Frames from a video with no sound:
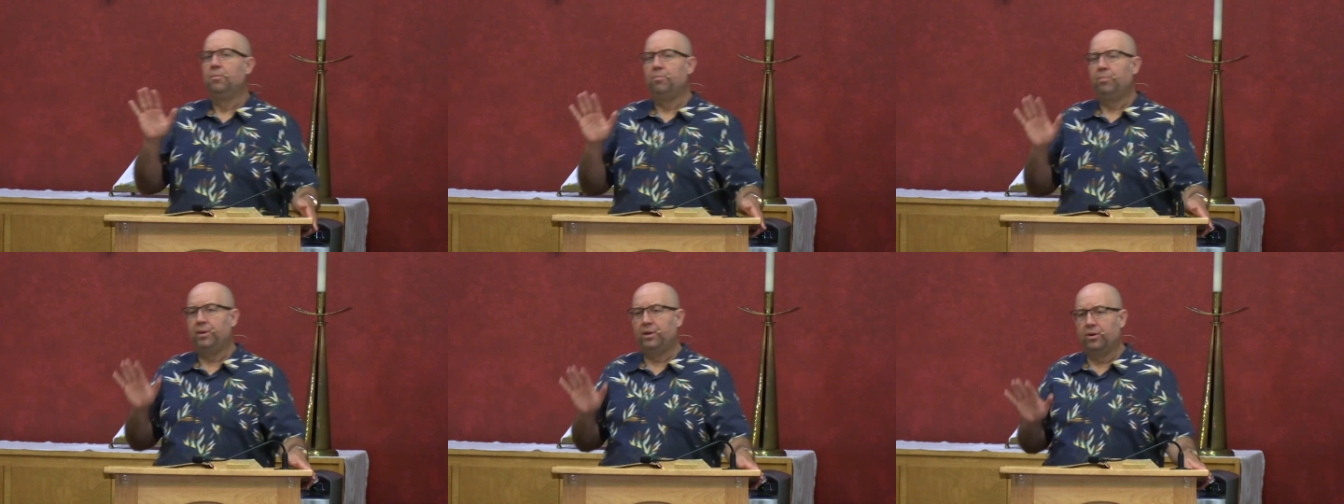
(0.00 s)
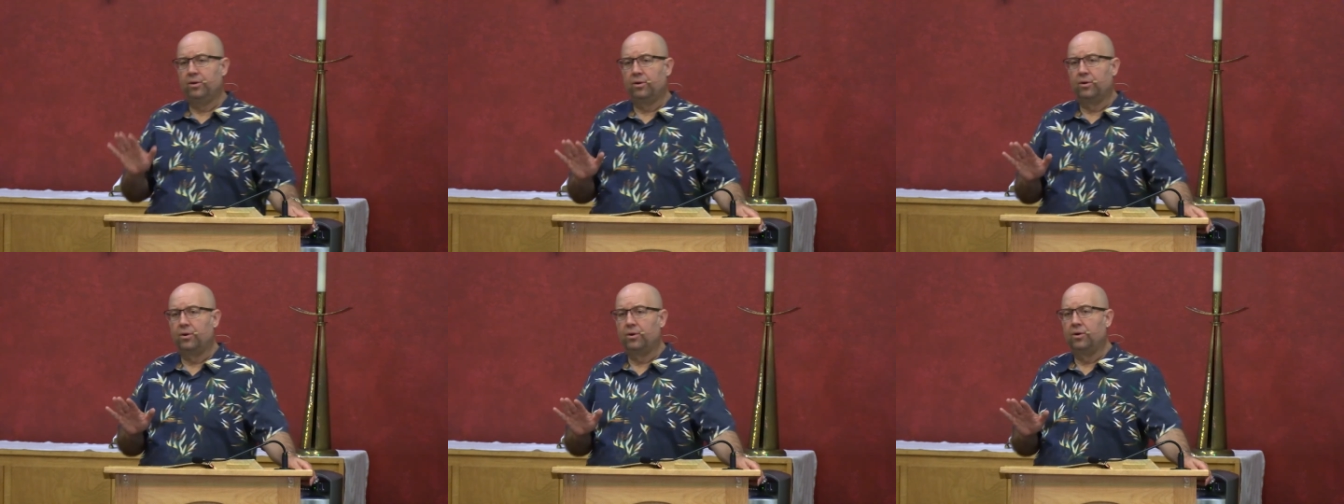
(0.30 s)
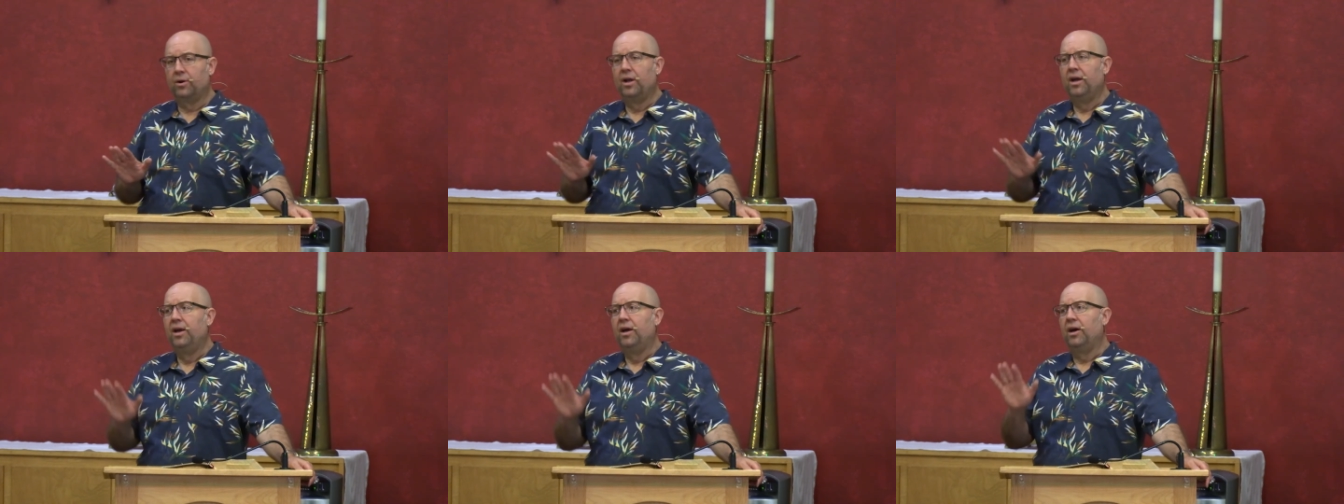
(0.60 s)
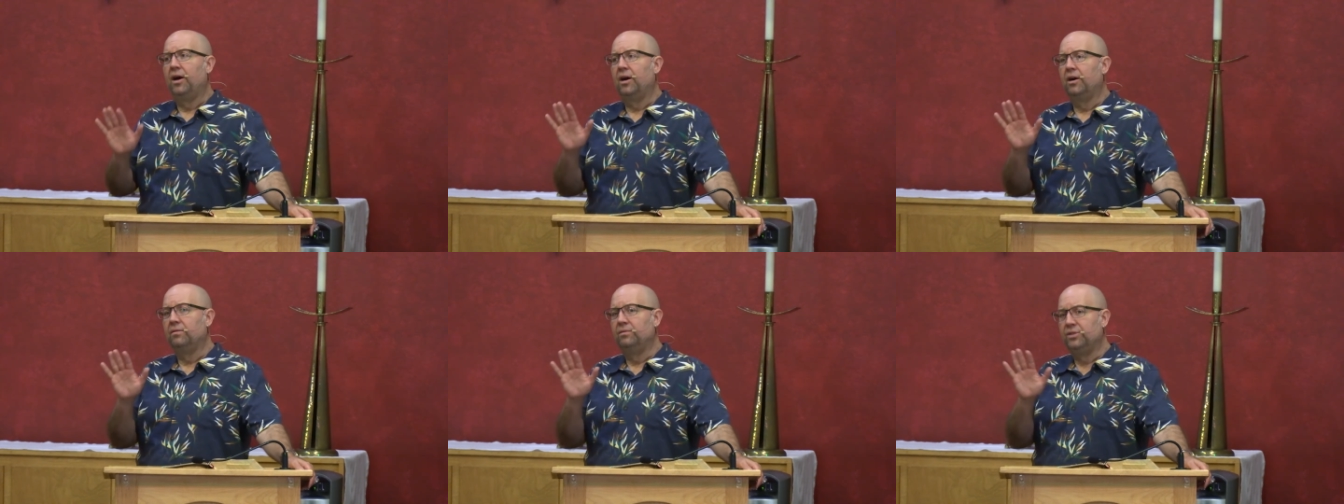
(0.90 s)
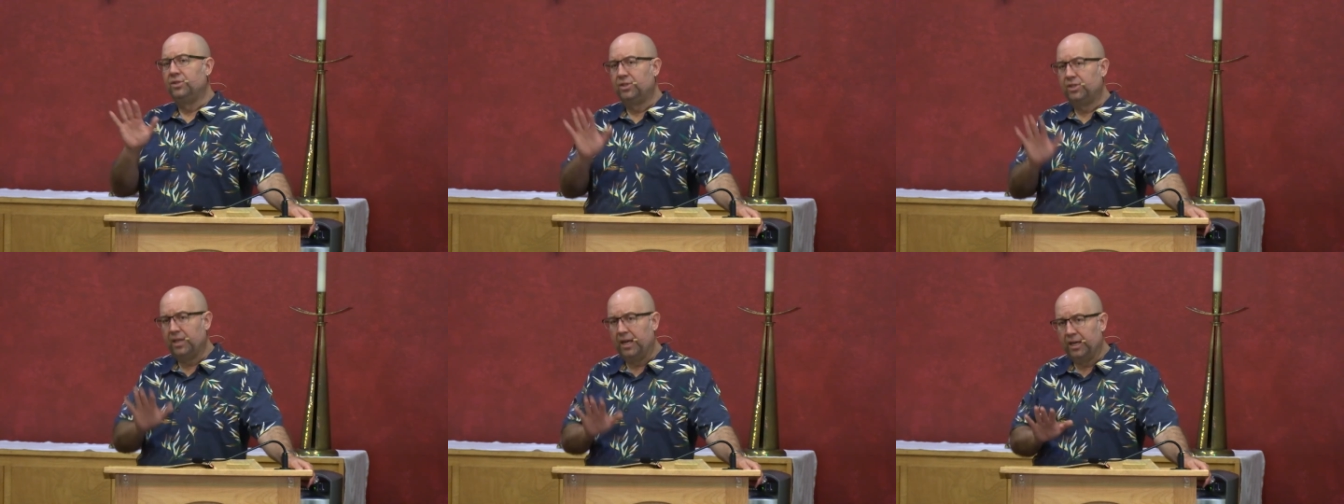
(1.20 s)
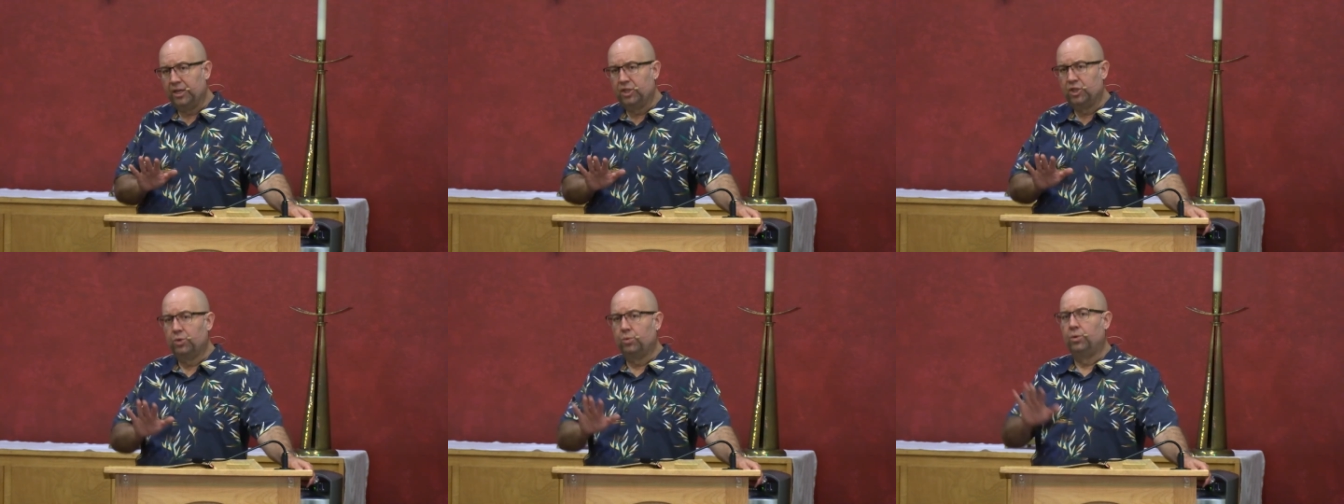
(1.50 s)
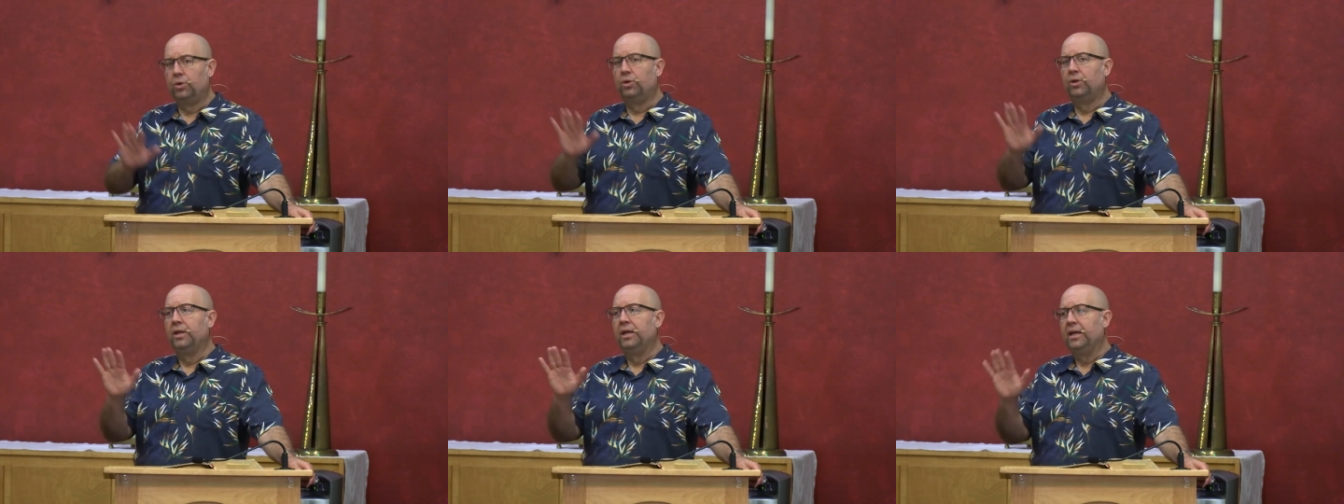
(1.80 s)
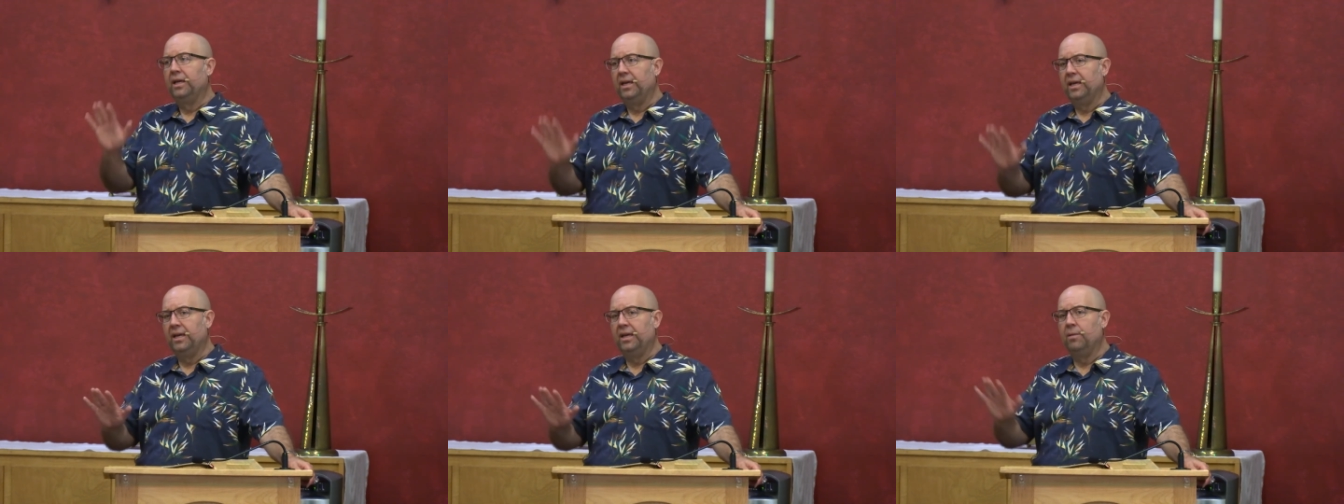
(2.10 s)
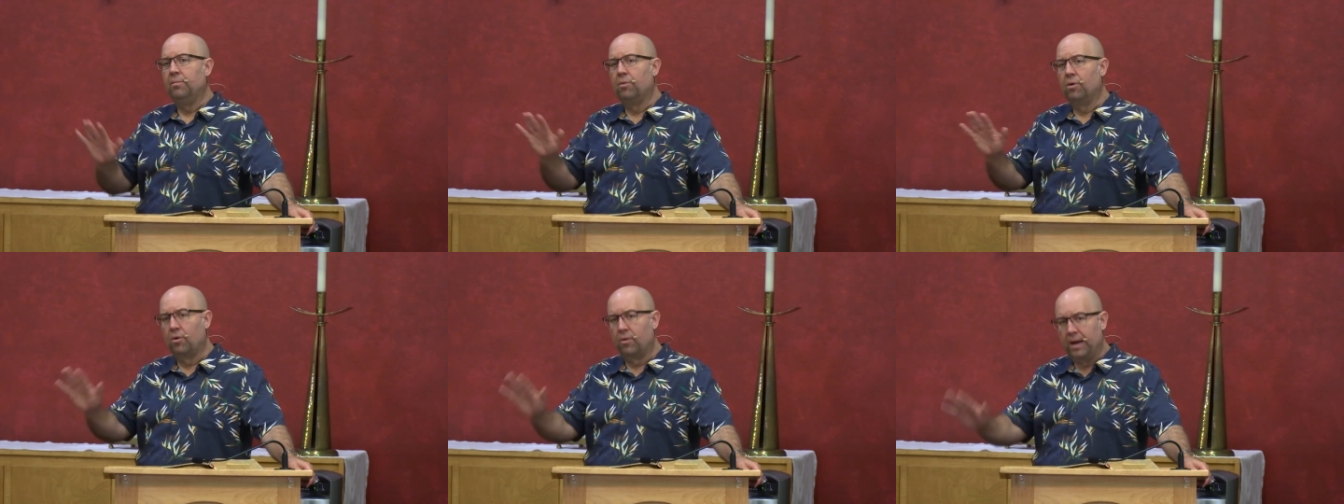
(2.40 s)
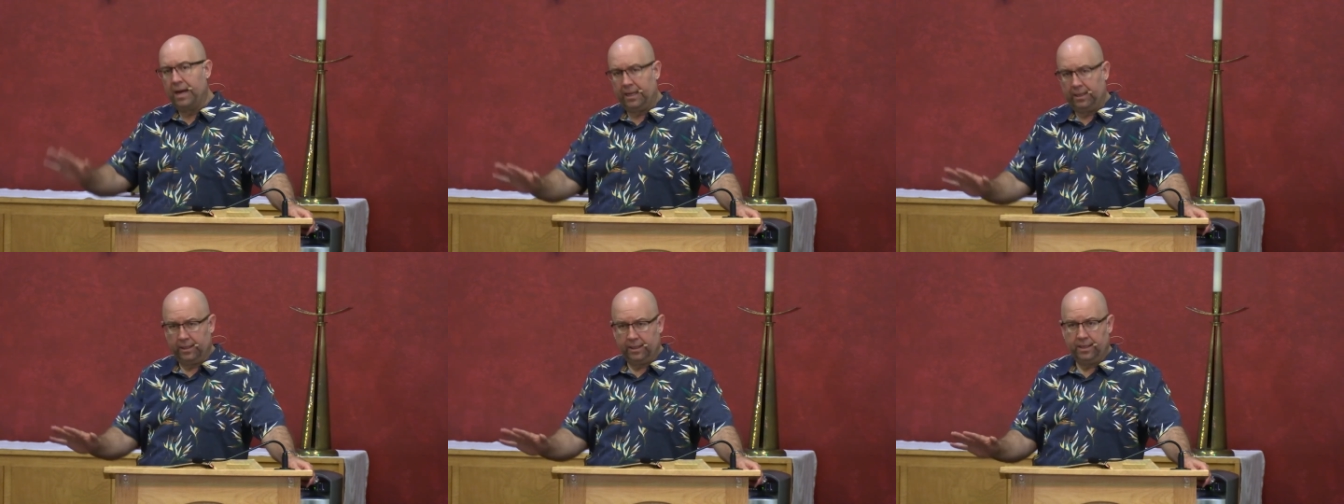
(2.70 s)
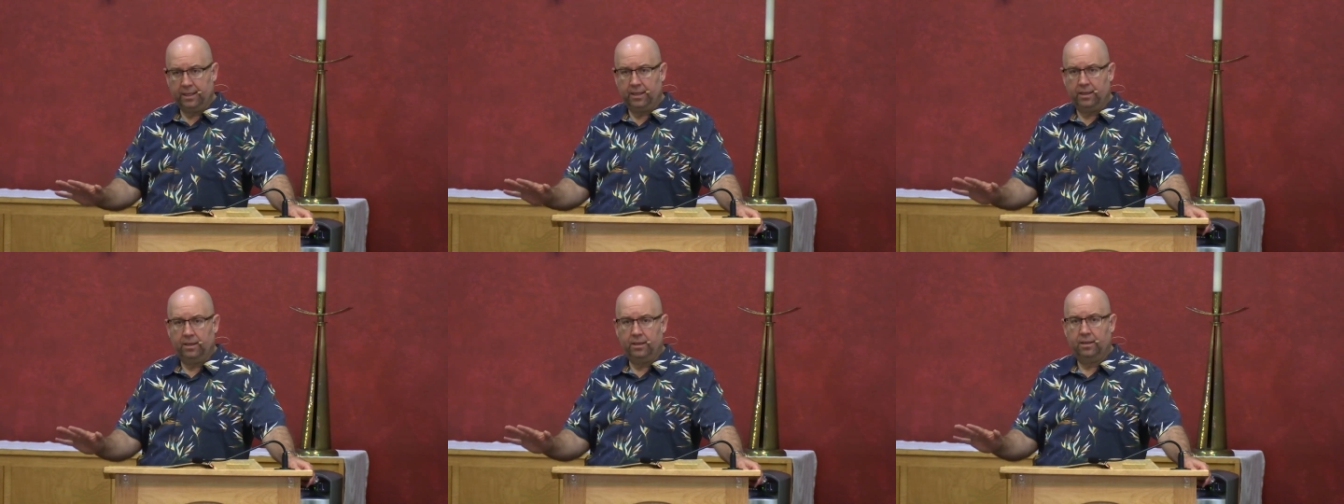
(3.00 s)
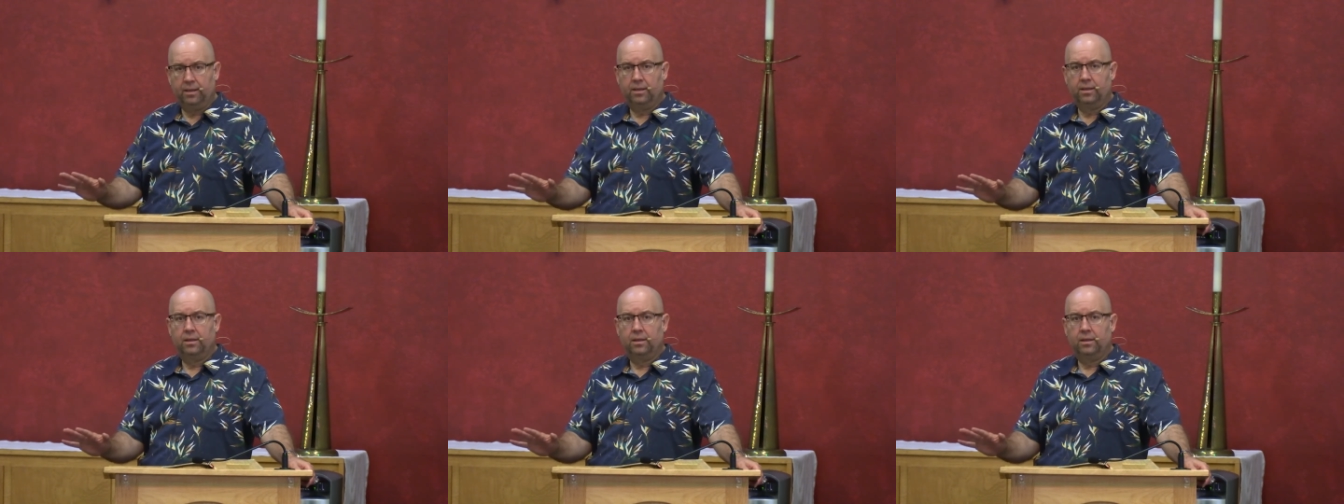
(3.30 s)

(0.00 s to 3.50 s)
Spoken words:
pure of sexual immorality.